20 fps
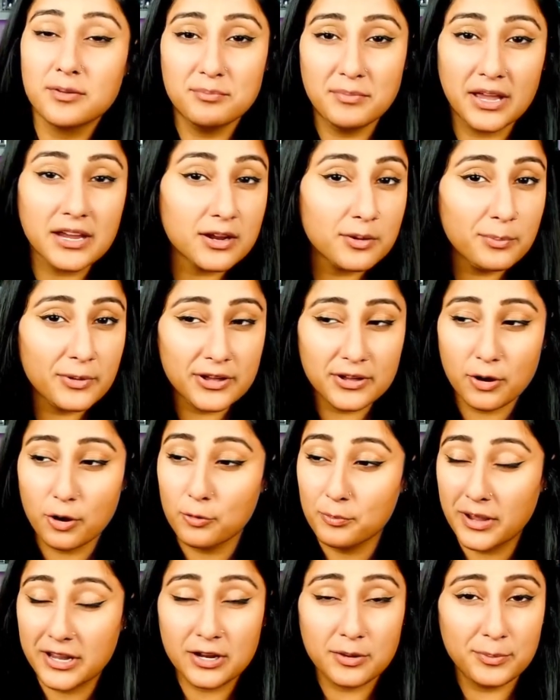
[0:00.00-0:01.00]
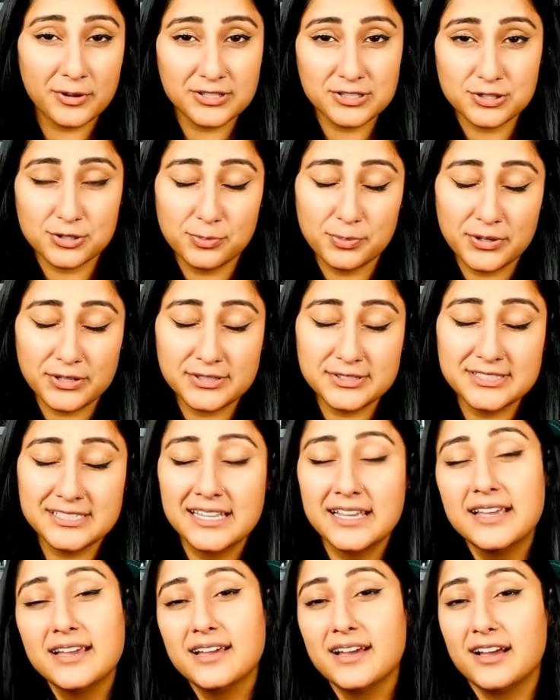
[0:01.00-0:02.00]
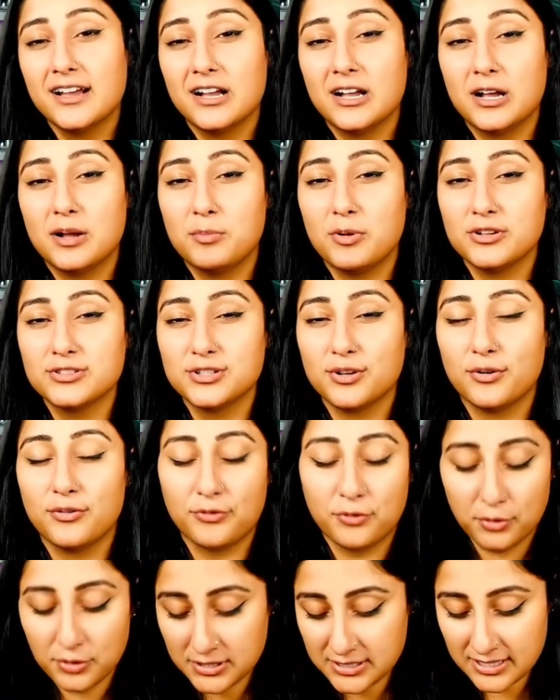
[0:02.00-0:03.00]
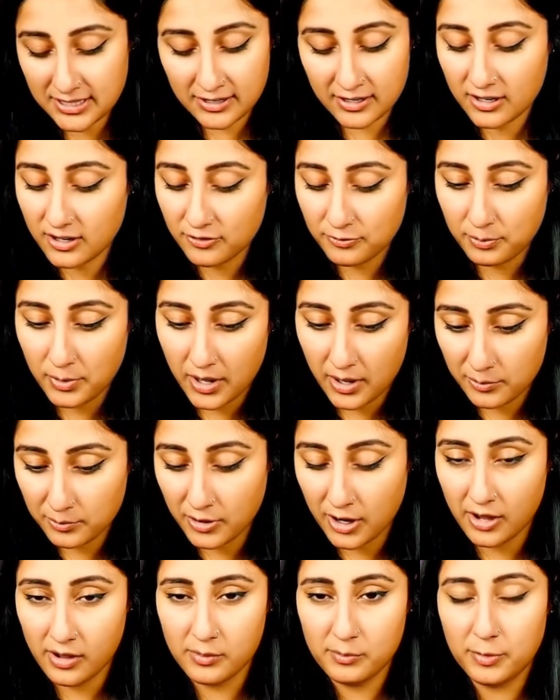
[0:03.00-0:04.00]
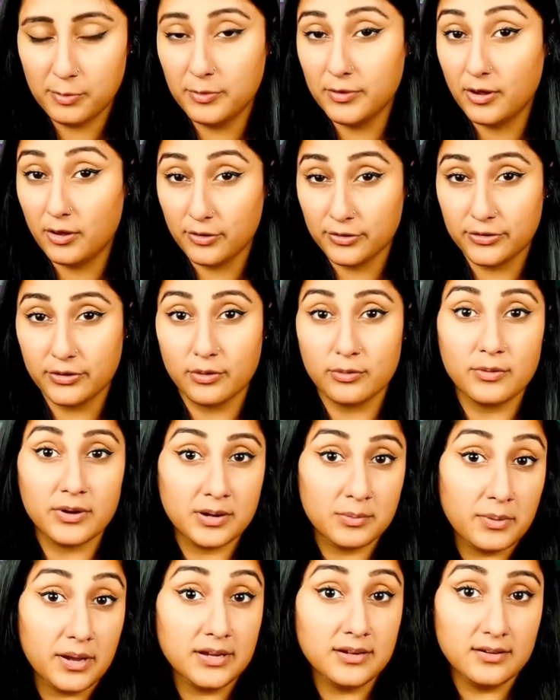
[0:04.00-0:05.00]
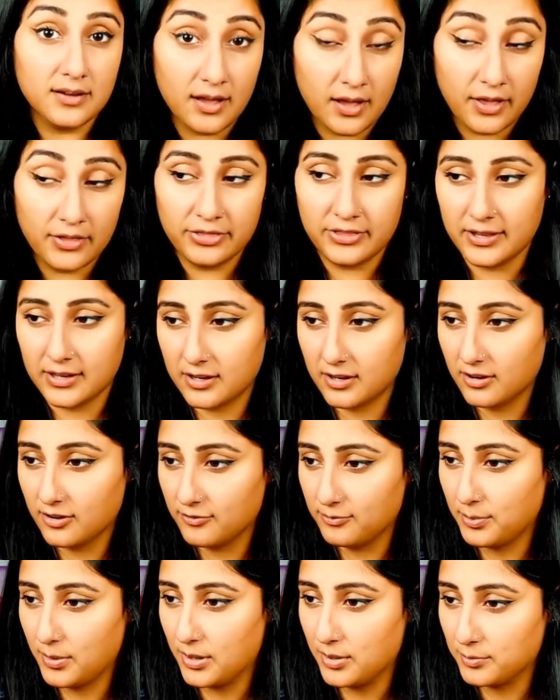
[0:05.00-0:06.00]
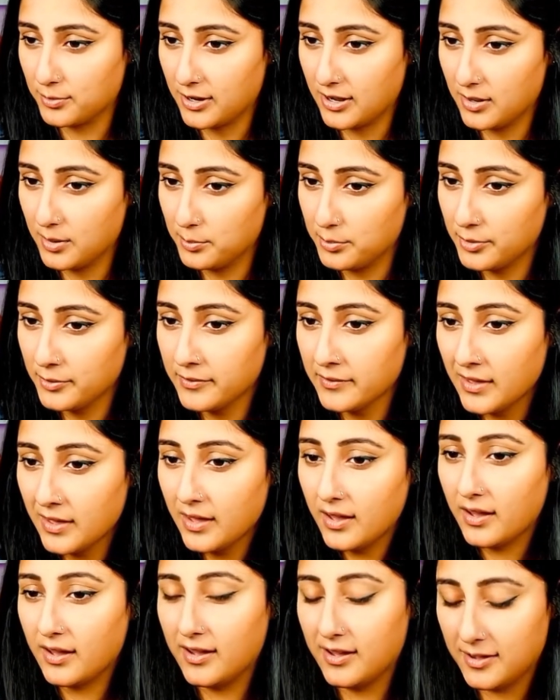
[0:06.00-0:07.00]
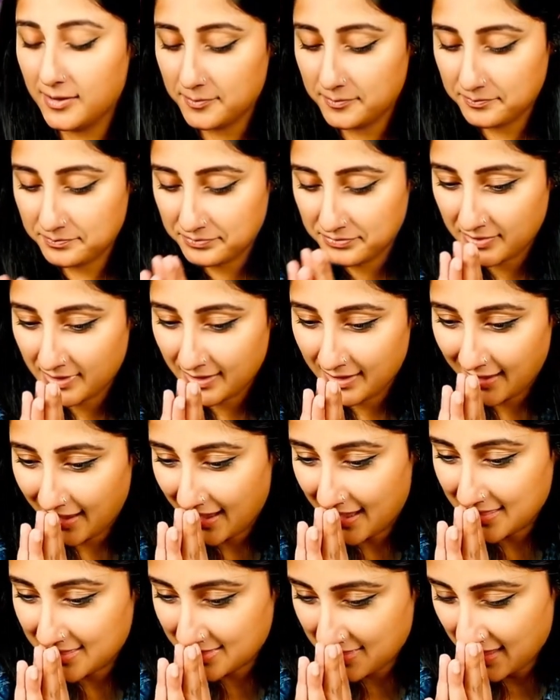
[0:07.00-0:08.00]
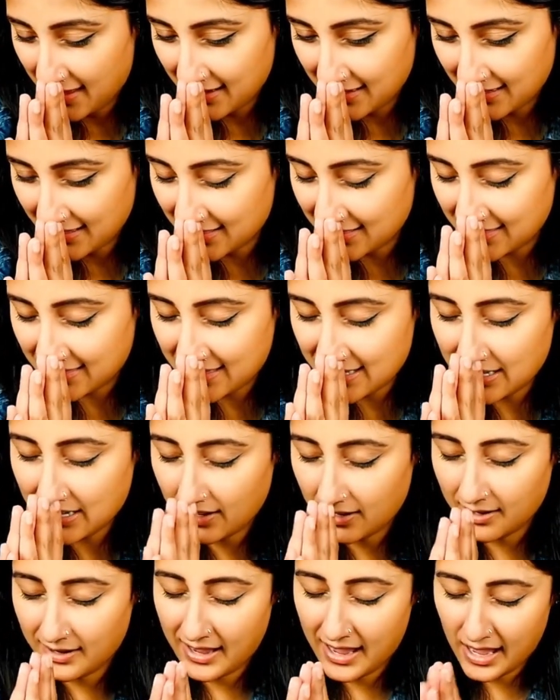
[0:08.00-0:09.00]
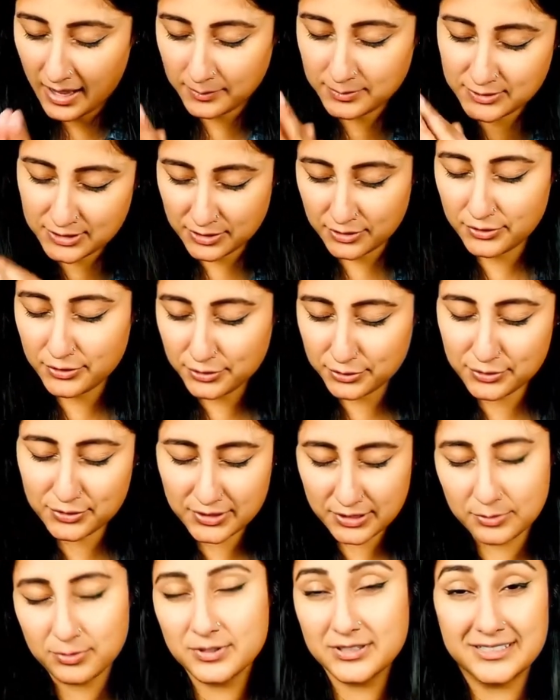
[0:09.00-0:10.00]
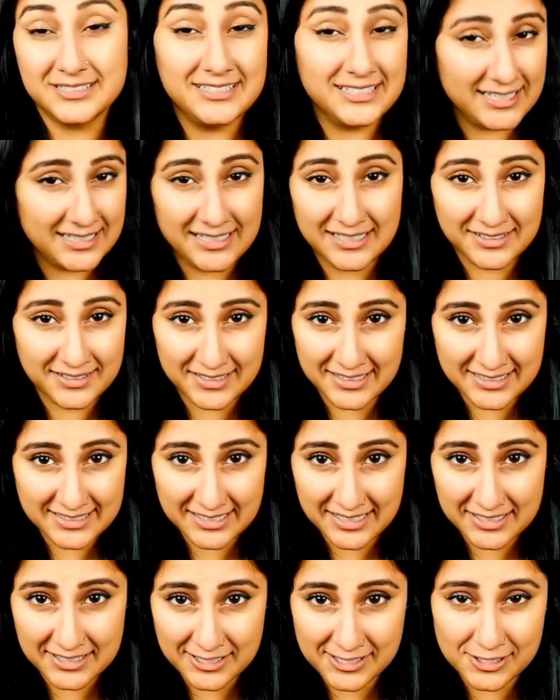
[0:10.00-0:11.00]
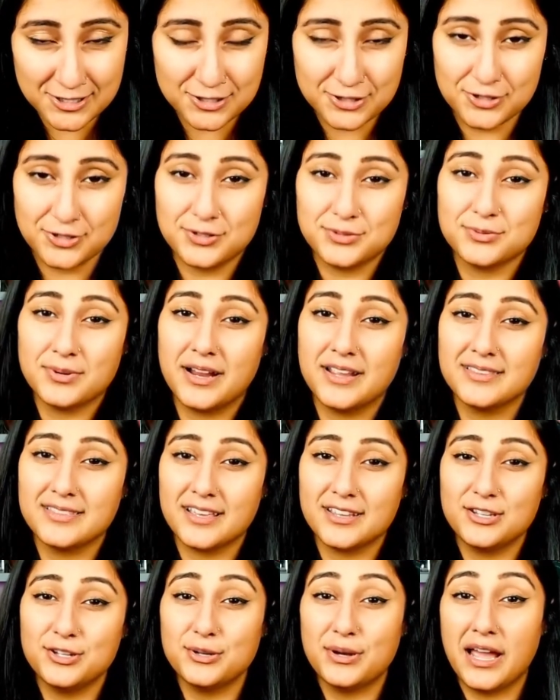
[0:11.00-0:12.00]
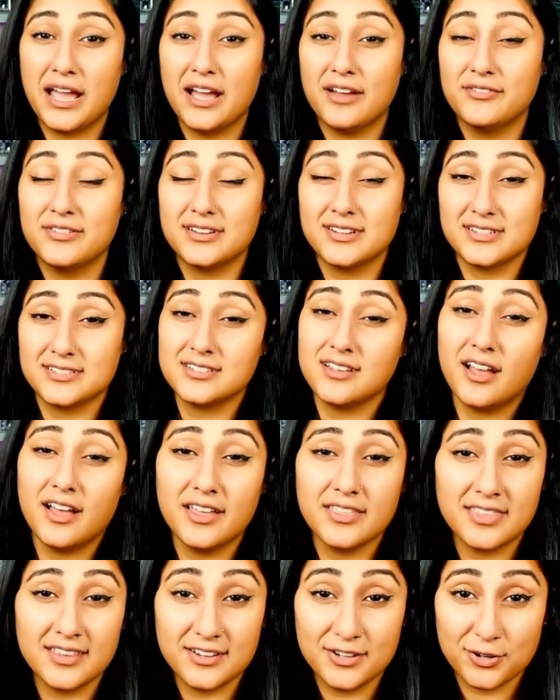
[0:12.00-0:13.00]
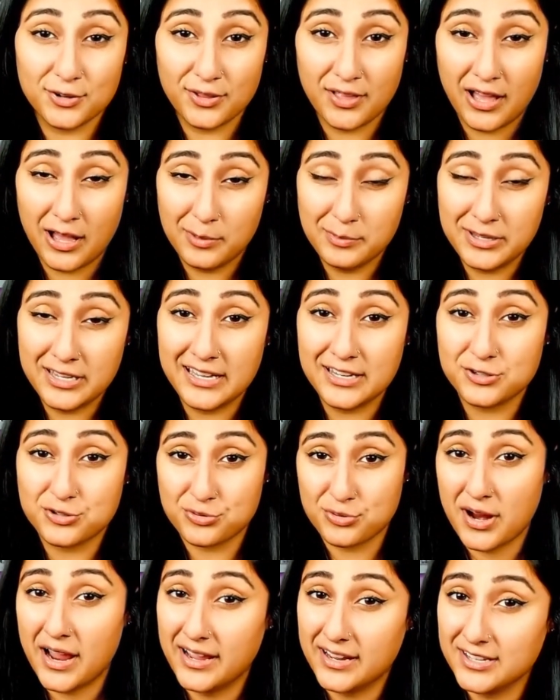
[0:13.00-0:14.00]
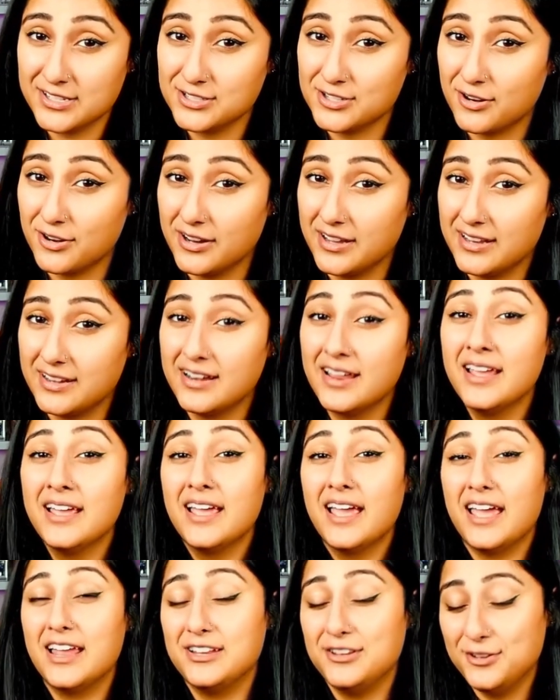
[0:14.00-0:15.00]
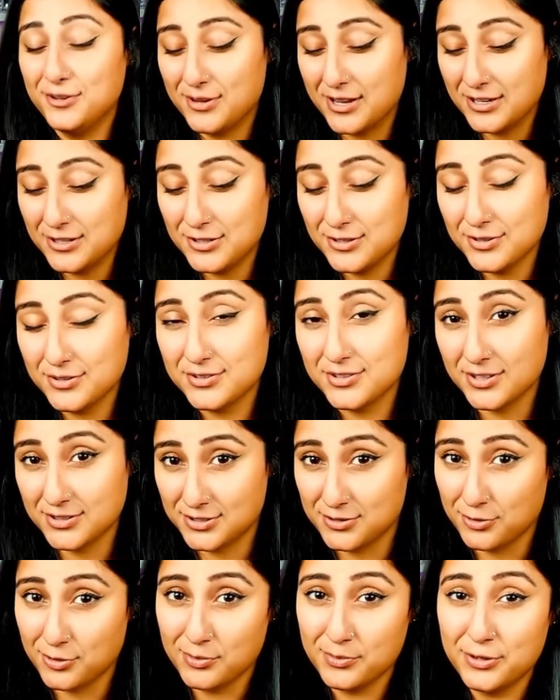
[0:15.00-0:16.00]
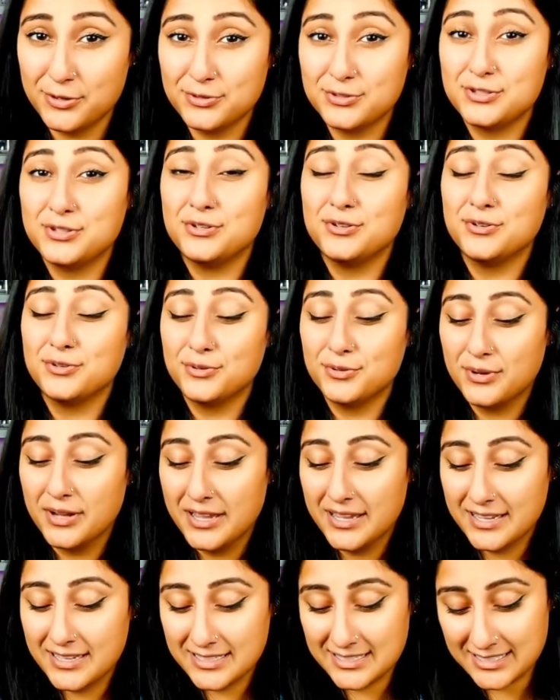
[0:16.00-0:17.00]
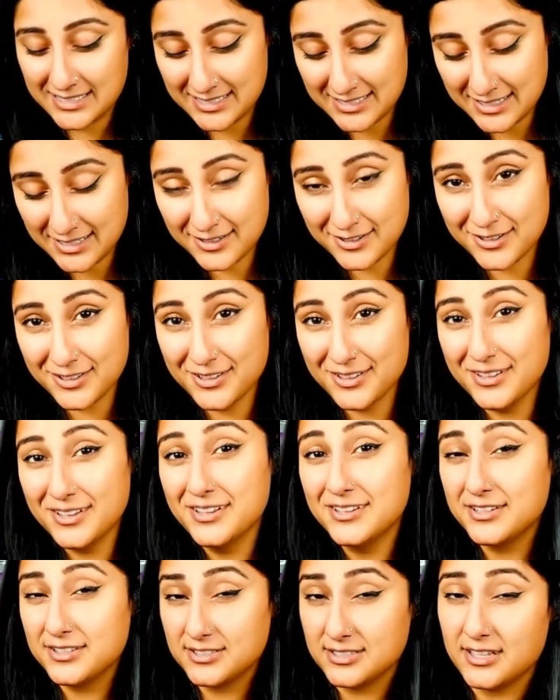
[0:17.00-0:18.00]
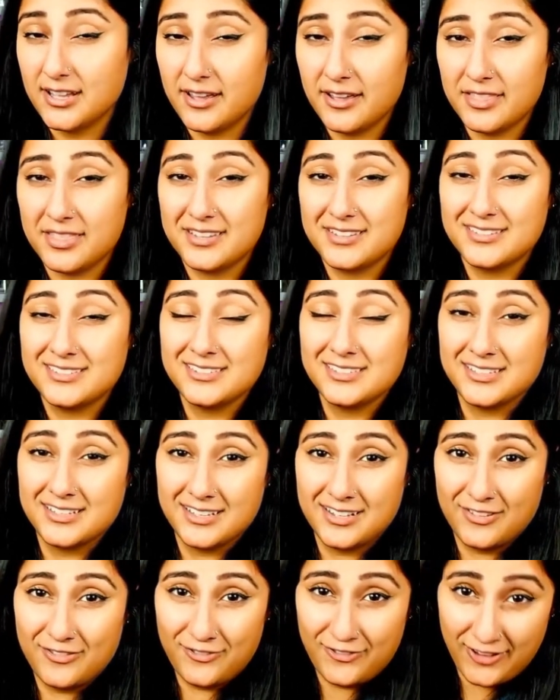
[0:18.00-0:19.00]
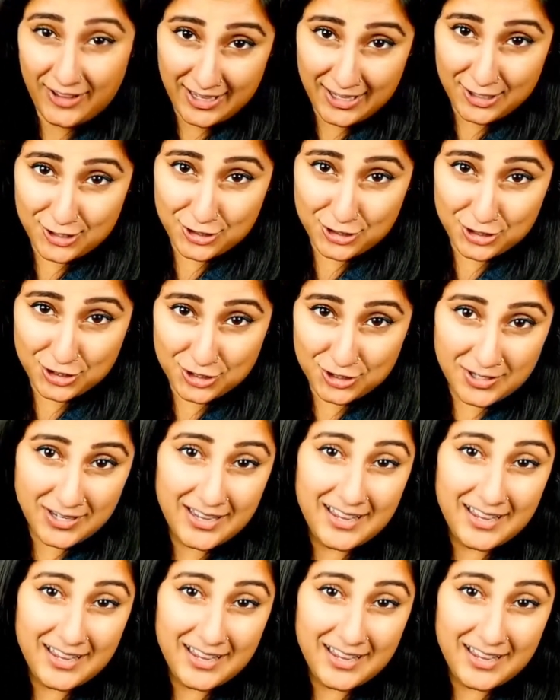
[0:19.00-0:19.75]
Omega Buster build. I'm also, of course, thinking of Bomb Comp, but also when am I not thinking of Bomb Comp? And then in the absolutely ridiculous conditional, right, that you have a N'Zoth in your lobby and dragons are in, and you can use Nostormu to steal N'Zoth's fish.